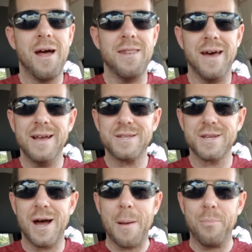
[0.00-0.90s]
nice
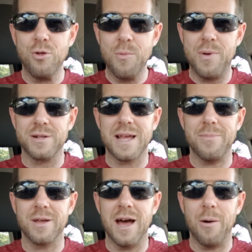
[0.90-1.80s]
guy, blue pill
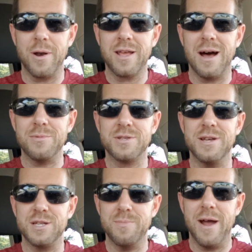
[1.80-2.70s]
type of guy when it comes to
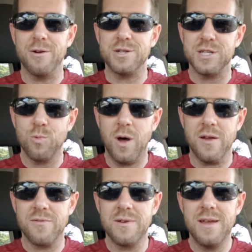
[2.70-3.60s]
his marriage and his
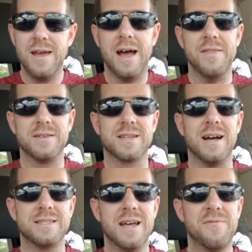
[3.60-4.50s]
wife. And this
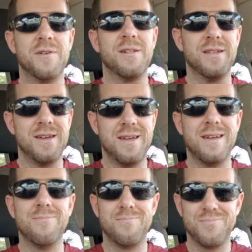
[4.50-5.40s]
guy's
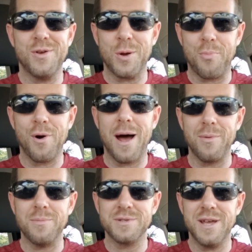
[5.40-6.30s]
definitely, there are
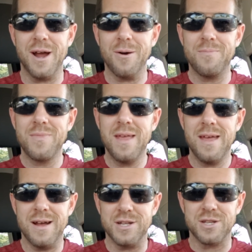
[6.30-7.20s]
problems there.
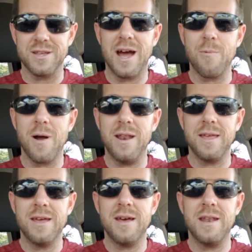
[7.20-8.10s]
And so the guy
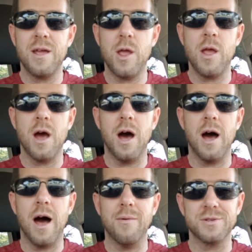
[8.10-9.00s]
writing in, he
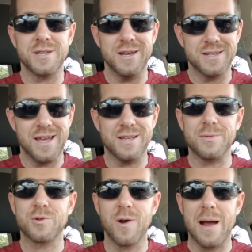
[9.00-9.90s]
obviously is a
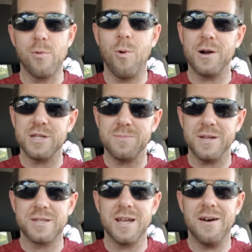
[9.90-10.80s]
subscriber, watches
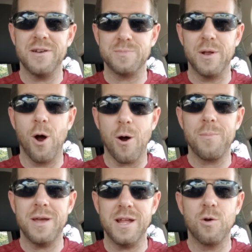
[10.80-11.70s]
my stuff, has been
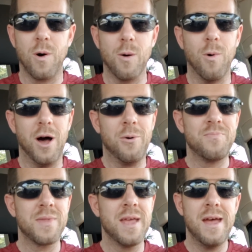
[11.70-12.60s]
RP'd quite well.
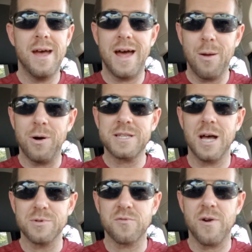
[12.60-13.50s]
And he wants to
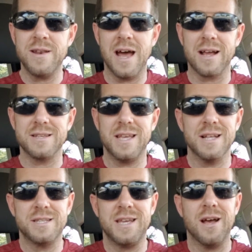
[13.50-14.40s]
help his friend out because he
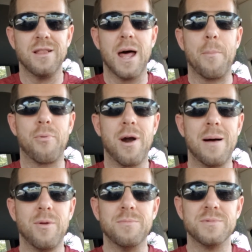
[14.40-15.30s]
can see a lot of
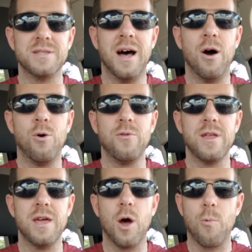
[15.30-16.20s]
problems not
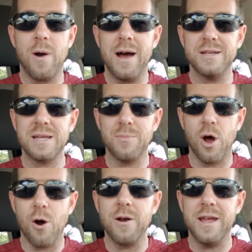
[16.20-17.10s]
only arising
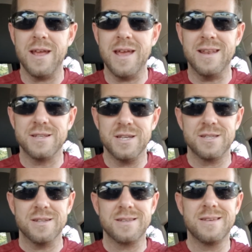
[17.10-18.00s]
but already in
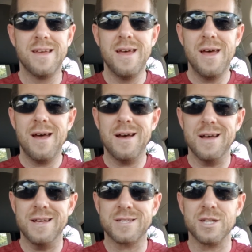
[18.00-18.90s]
existence.
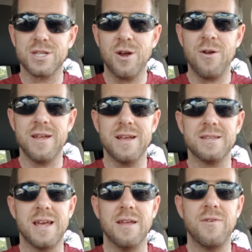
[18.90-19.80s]
His concern
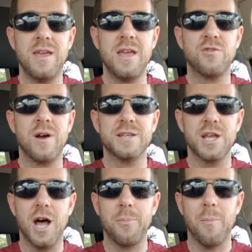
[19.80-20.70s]
is that if he tries
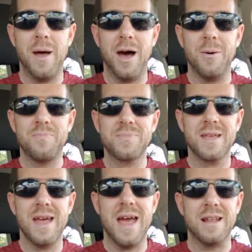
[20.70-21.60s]
to help him out
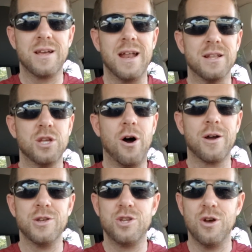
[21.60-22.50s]
and kind of
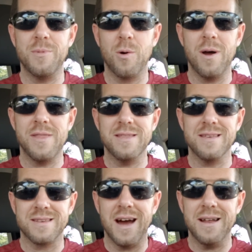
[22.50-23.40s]
talking to him in a way that
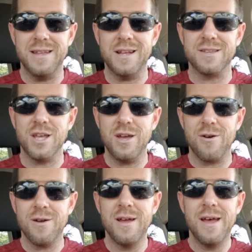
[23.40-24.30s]
this guy needs to
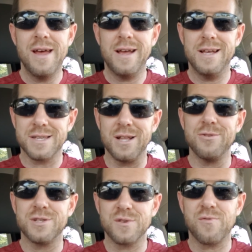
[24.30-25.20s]
hear, he's going to
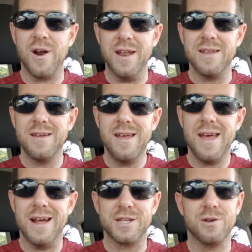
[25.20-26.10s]
lose his friend.
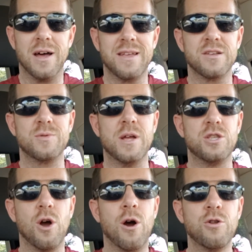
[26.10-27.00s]
And so I thought this would be a
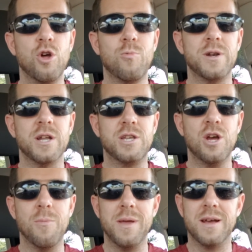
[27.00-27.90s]
darn good one to
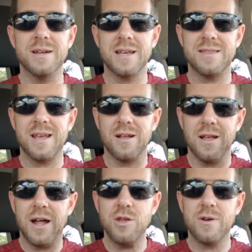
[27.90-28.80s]
do because I think a
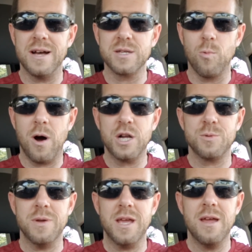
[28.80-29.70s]
lot of you guys that
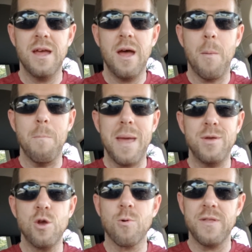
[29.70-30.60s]
watch me,
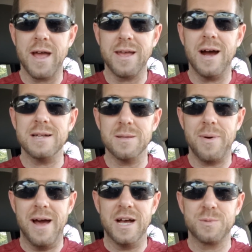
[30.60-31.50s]
maybe you were that guy in the
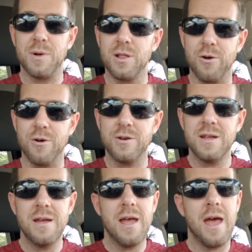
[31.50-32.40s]
past but learned,
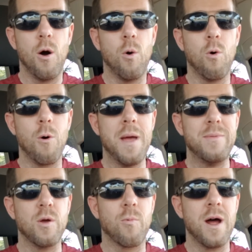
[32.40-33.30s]
or
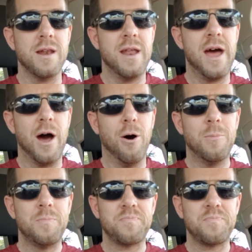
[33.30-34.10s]
maybe right now